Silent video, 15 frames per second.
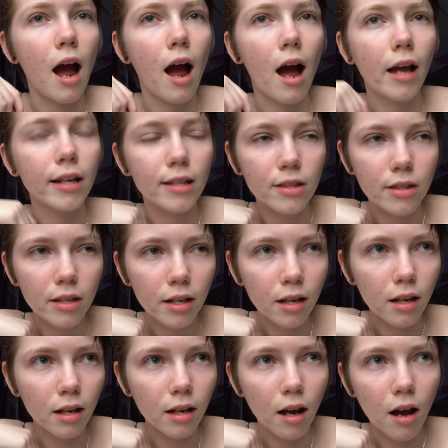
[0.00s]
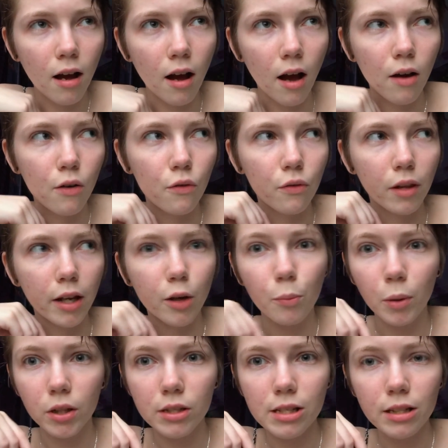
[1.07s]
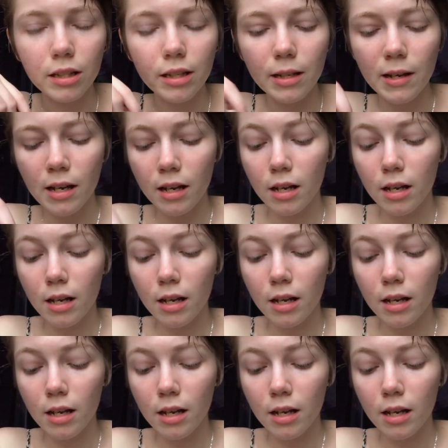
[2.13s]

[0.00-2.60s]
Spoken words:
I can think of, like, personally,